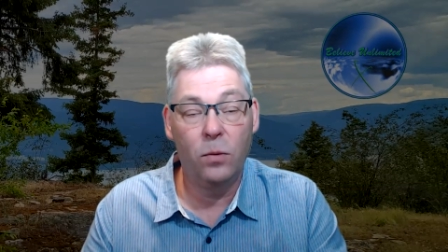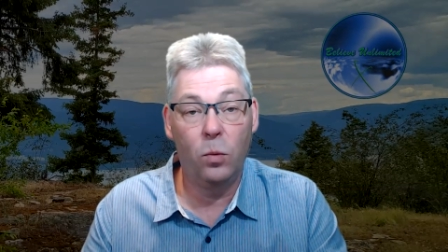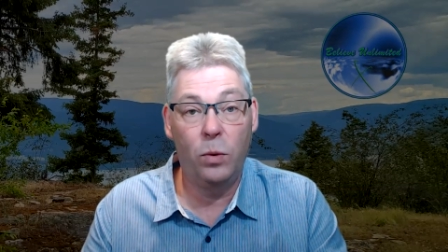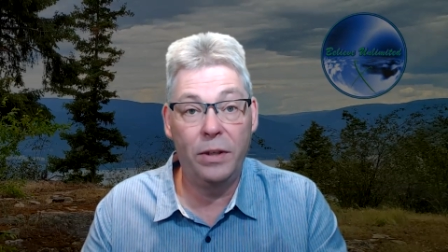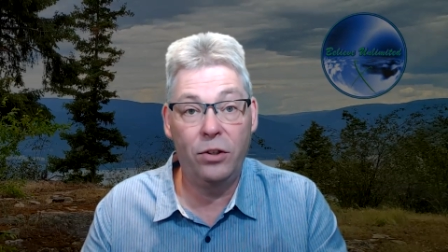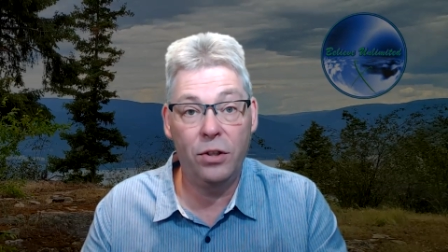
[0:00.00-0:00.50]

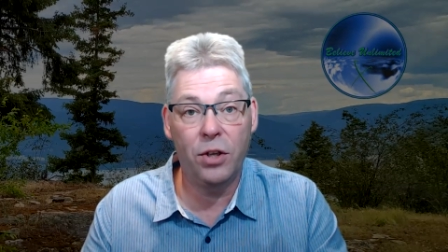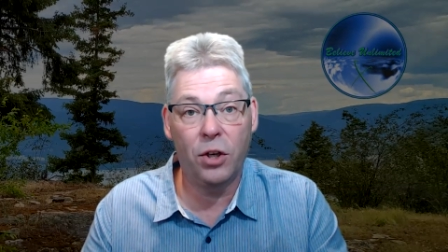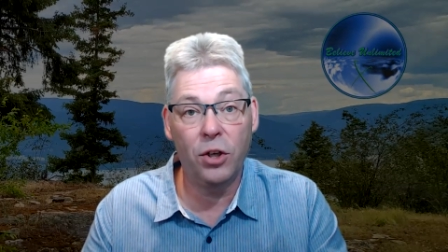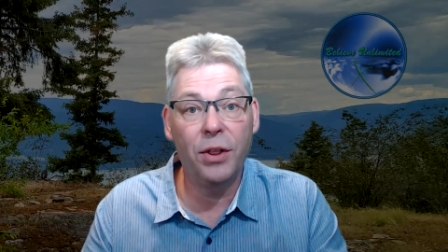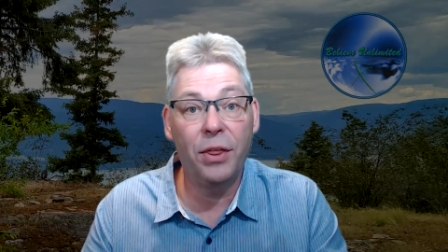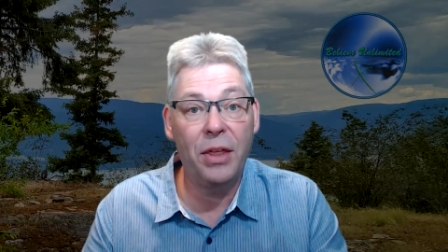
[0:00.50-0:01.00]
which is a
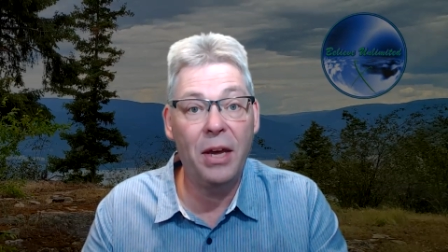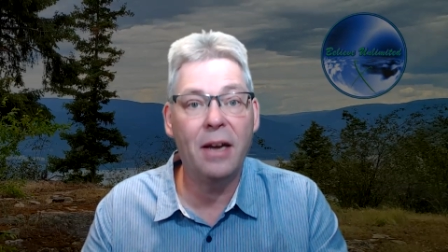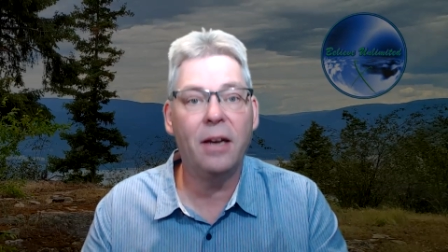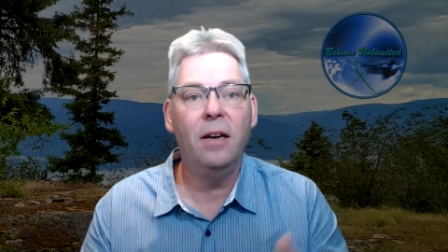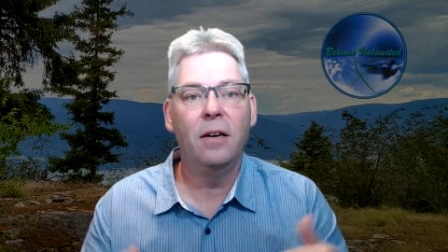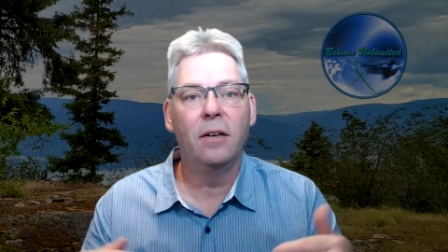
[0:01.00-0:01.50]
good
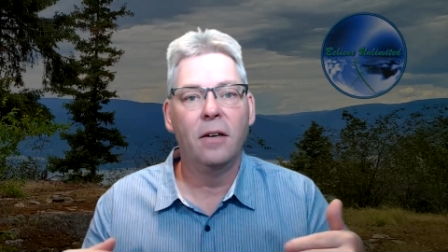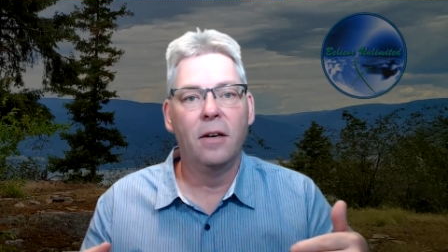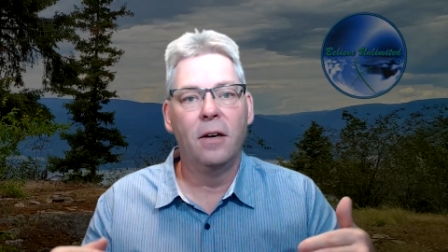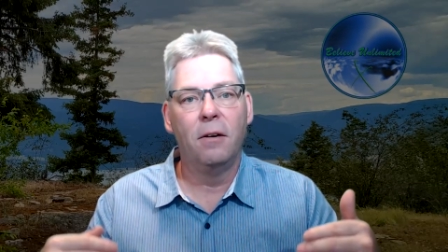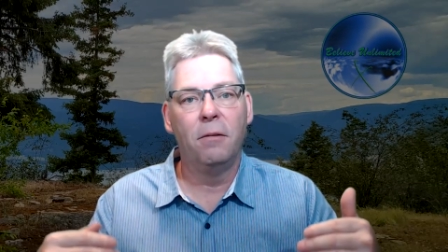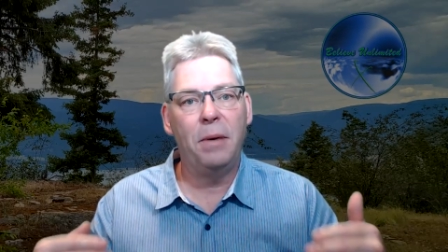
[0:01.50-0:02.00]
thing
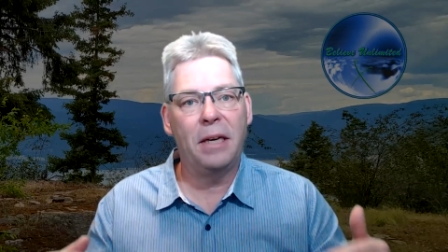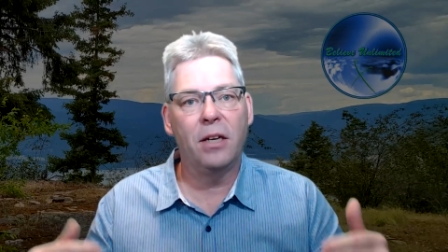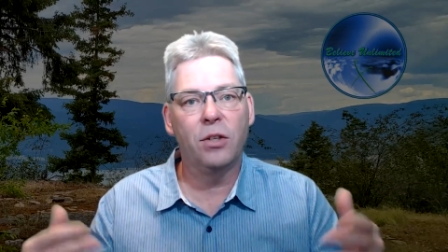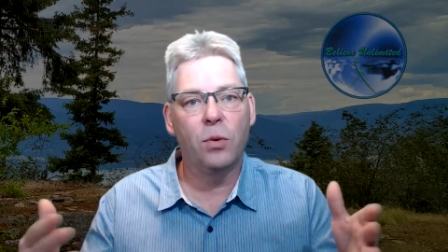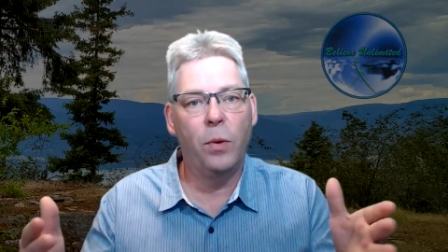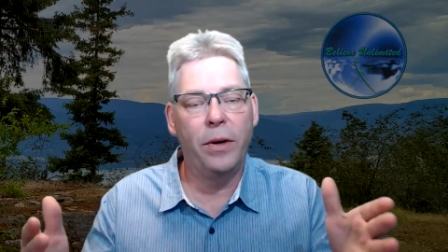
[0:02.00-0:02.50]

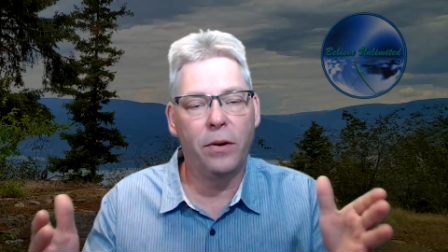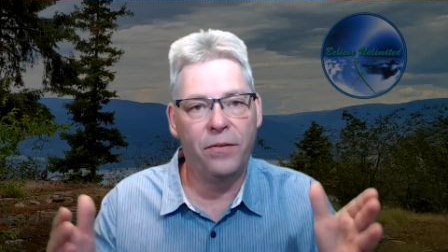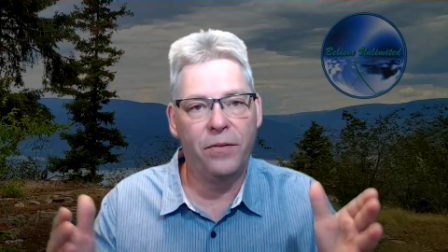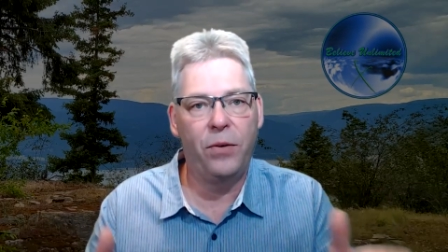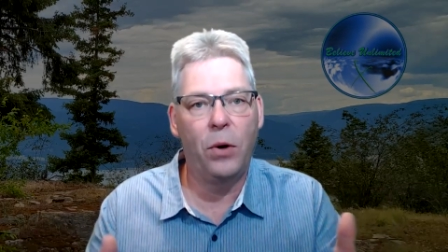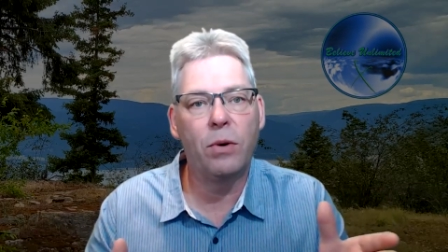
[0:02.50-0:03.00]
because we are
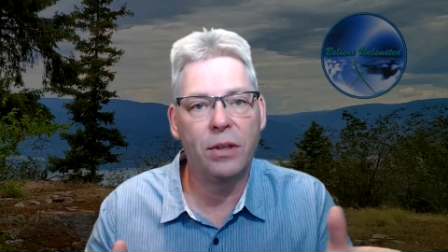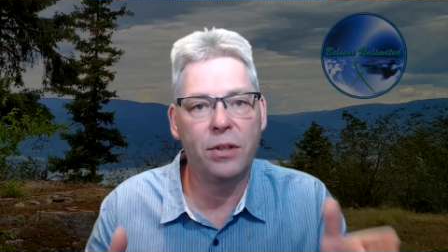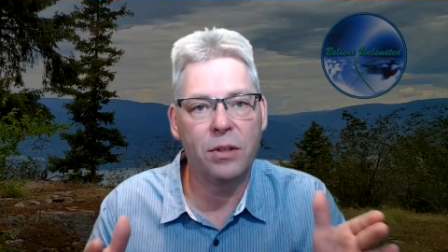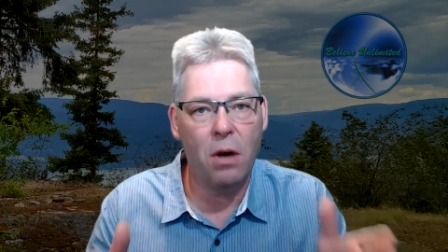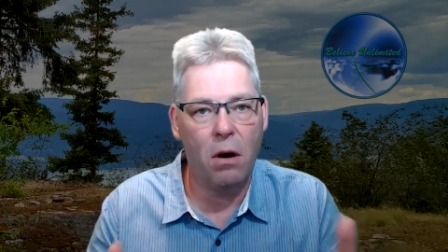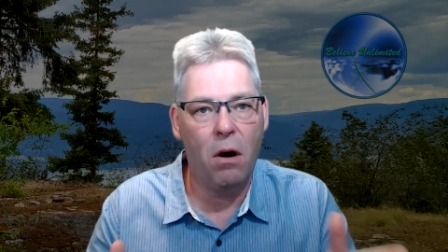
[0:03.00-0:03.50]

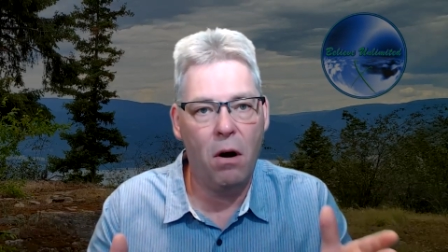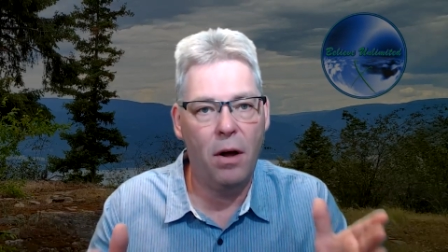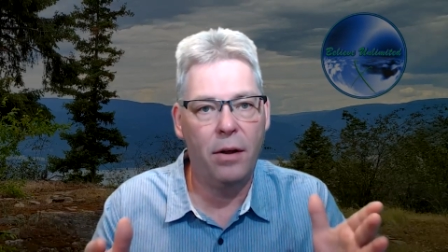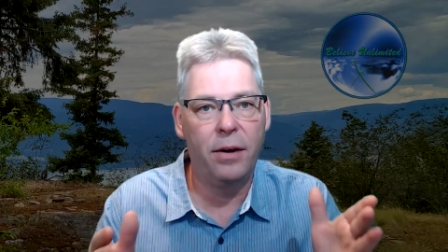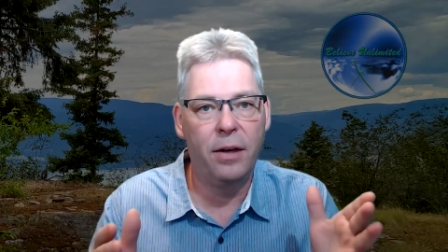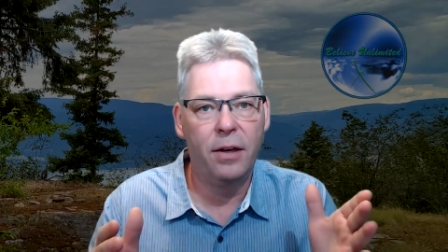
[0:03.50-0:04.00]
focused
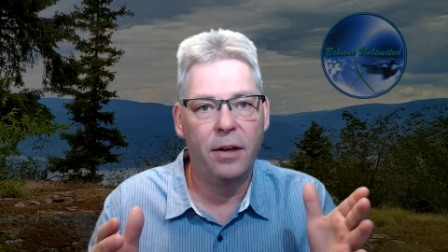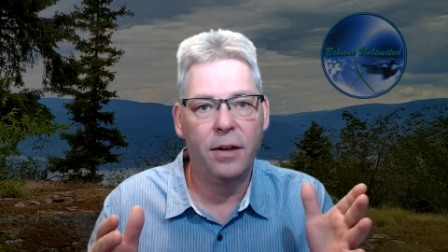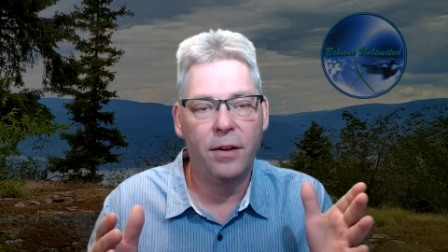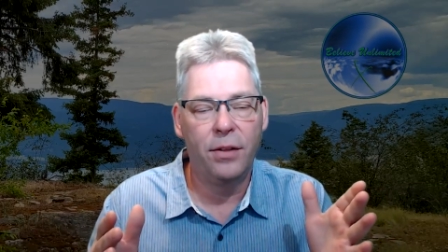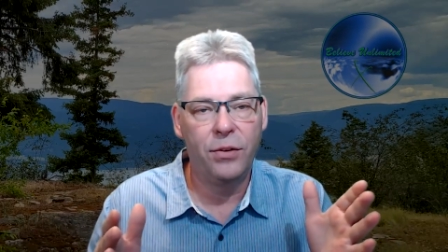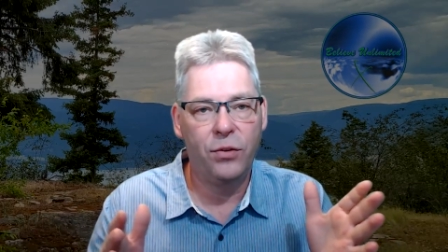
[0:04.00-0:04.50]
on
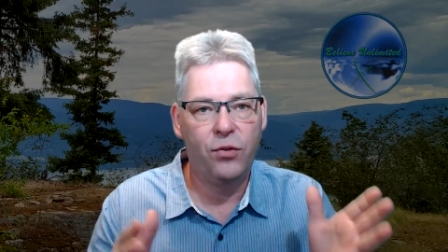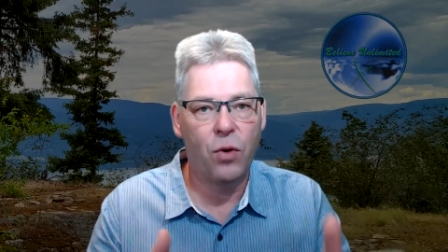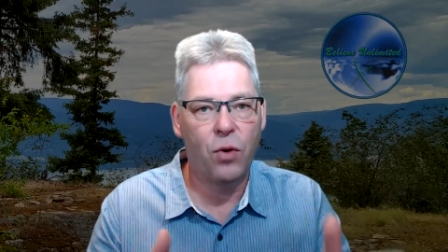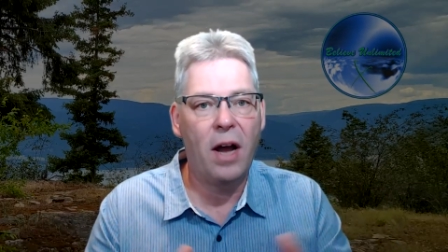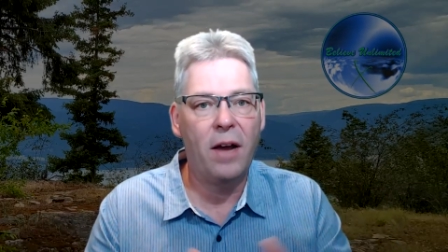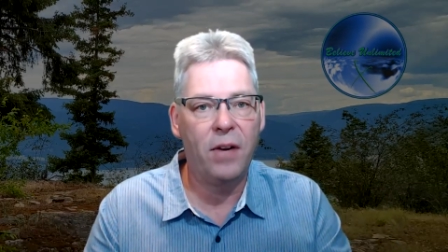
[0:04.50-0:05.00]
the
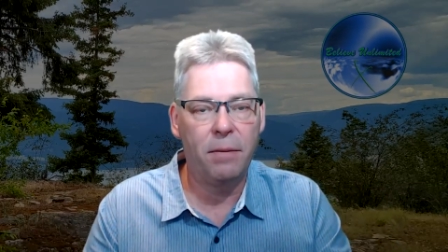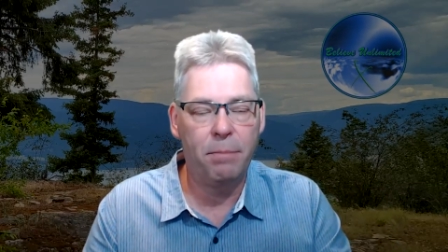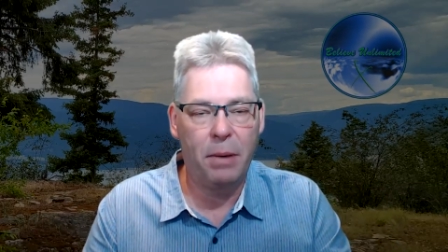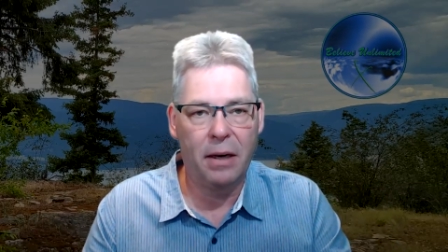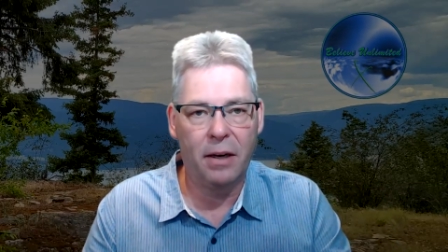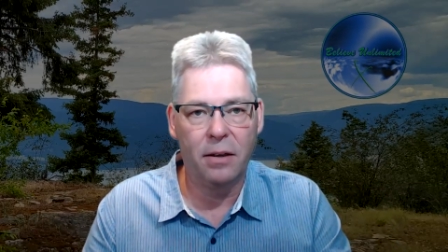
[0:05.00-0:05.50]
driving
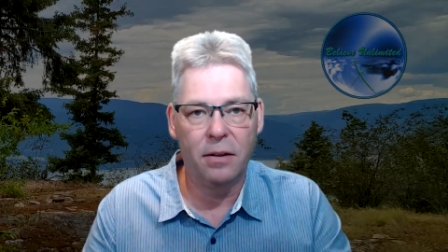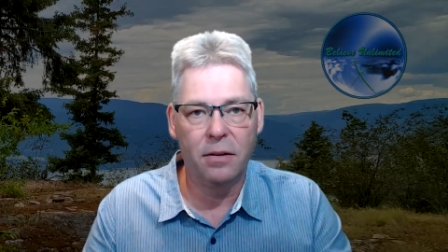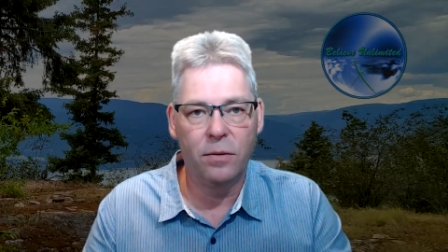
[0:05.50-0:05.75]
part.